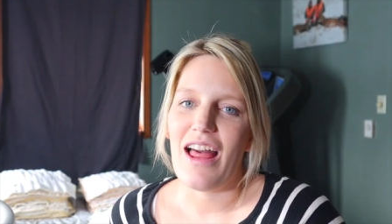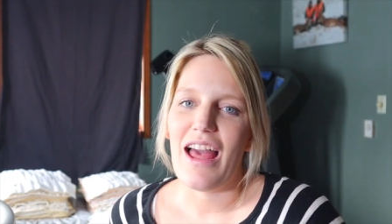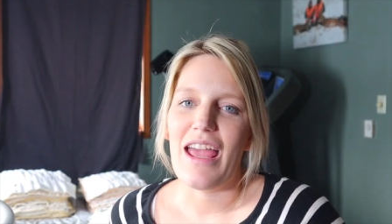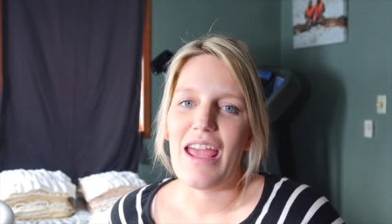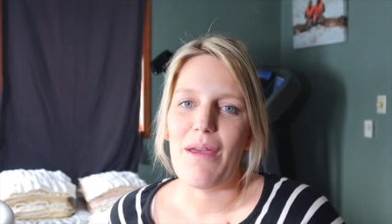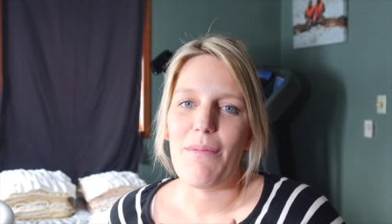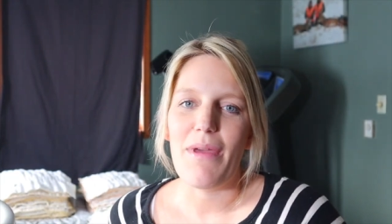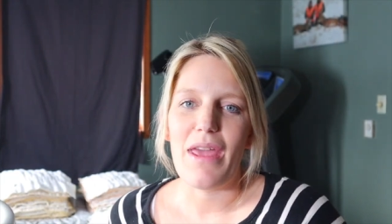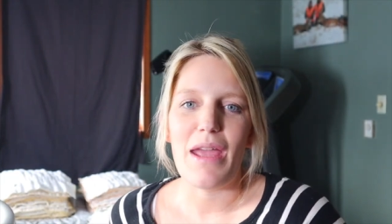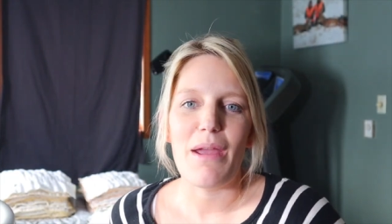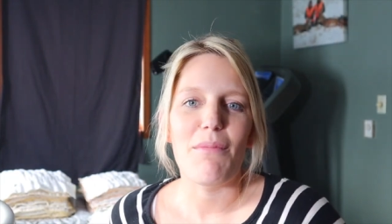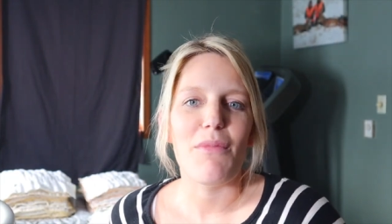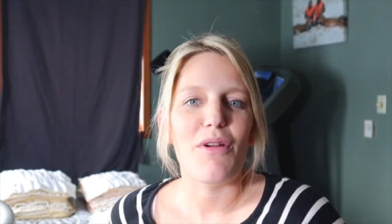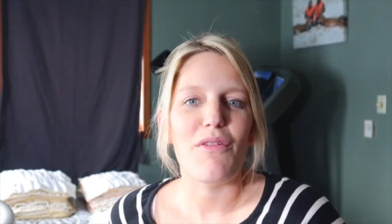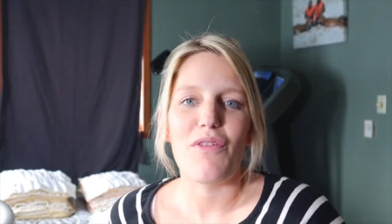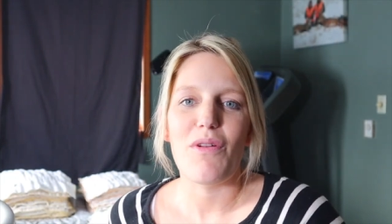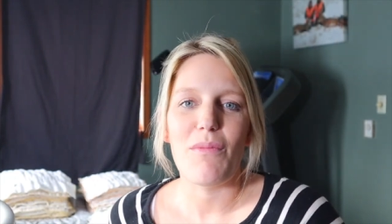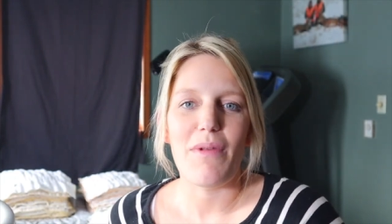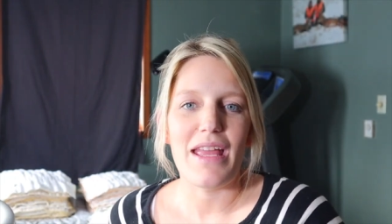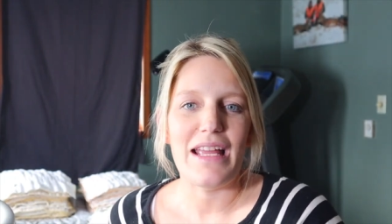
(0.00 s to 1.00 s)
I am Amber
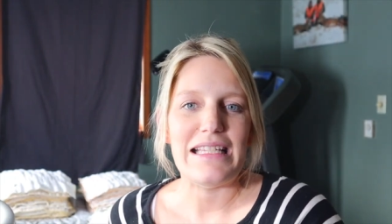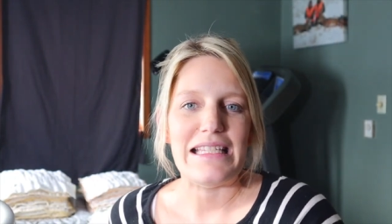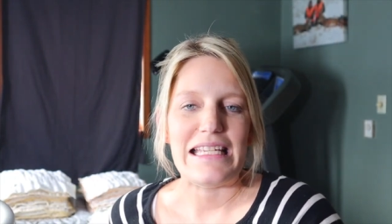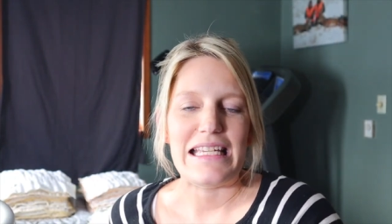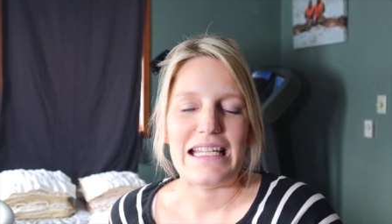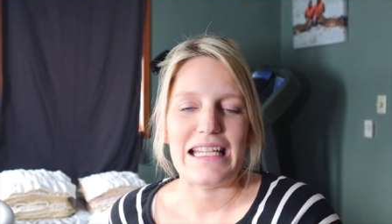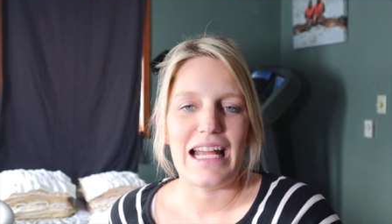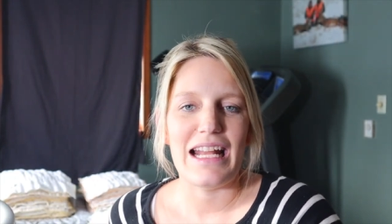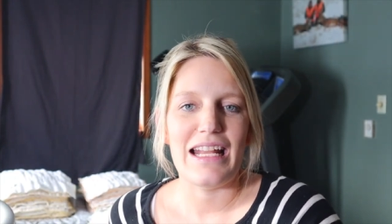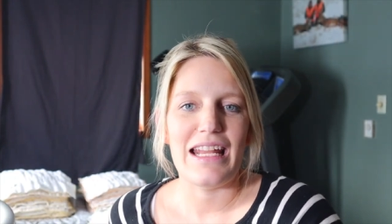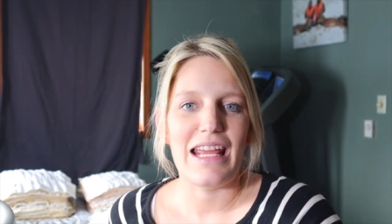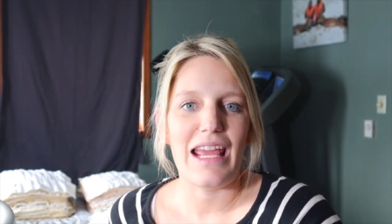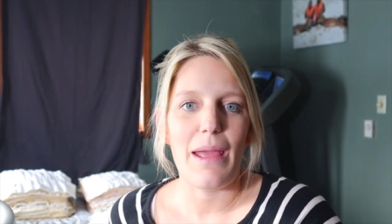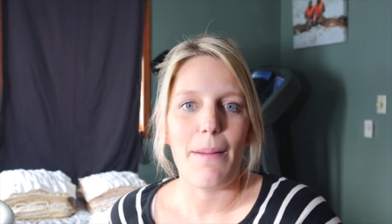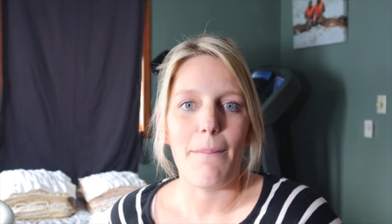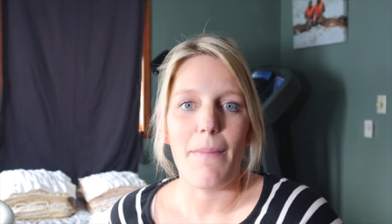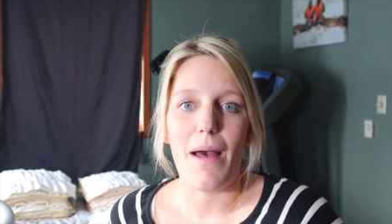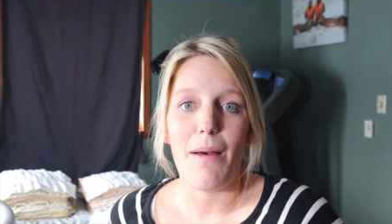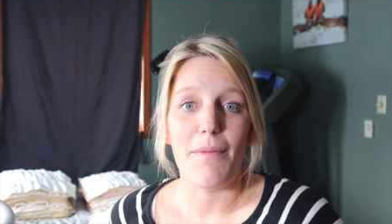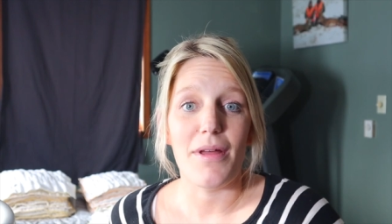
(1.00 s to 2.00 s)
from
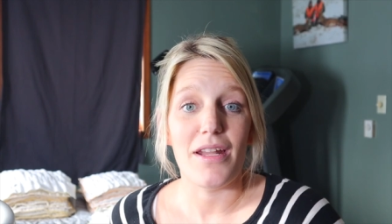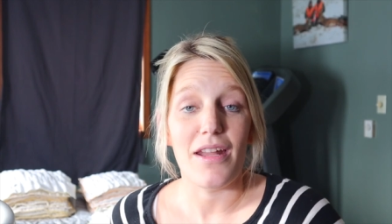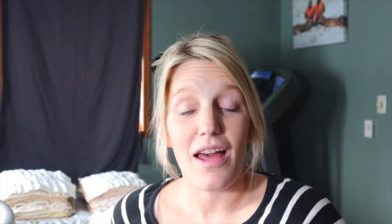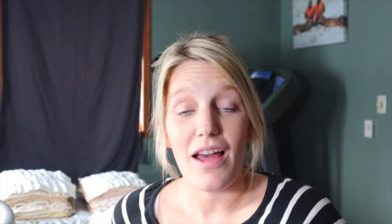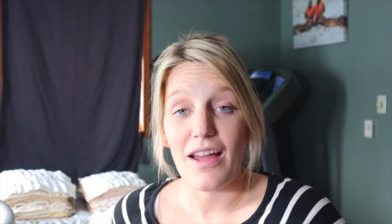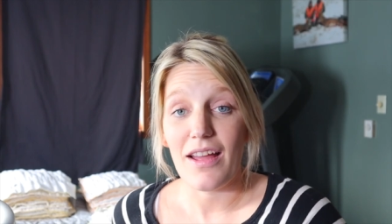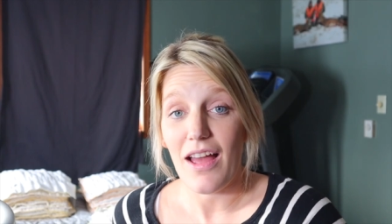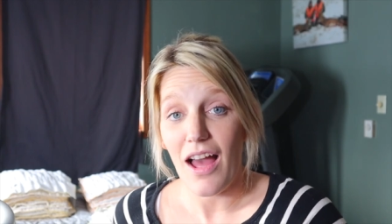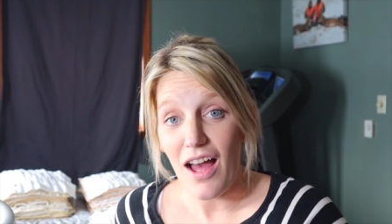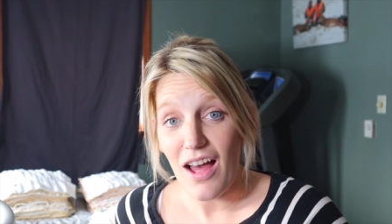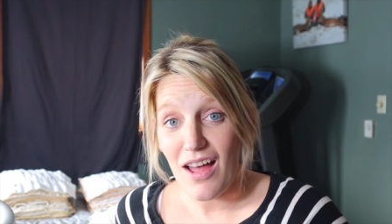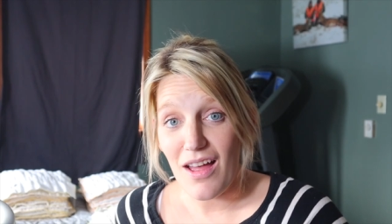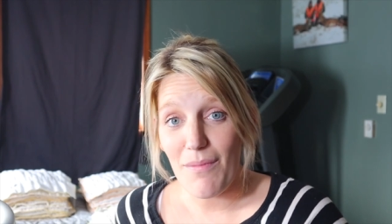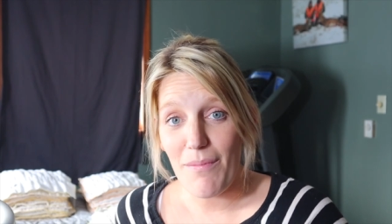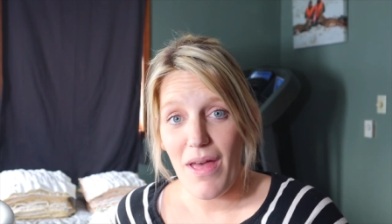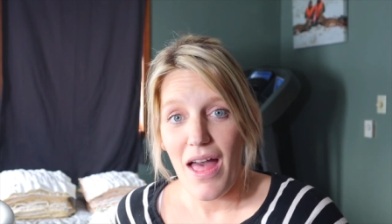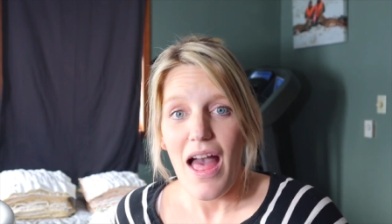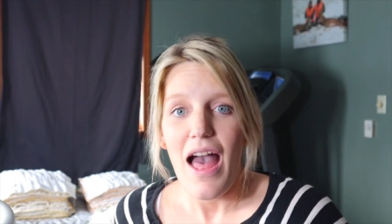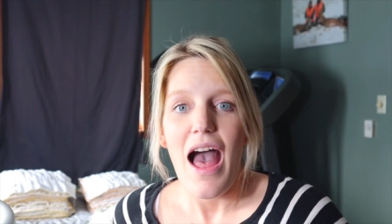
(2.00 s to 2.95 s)
1898mama.com.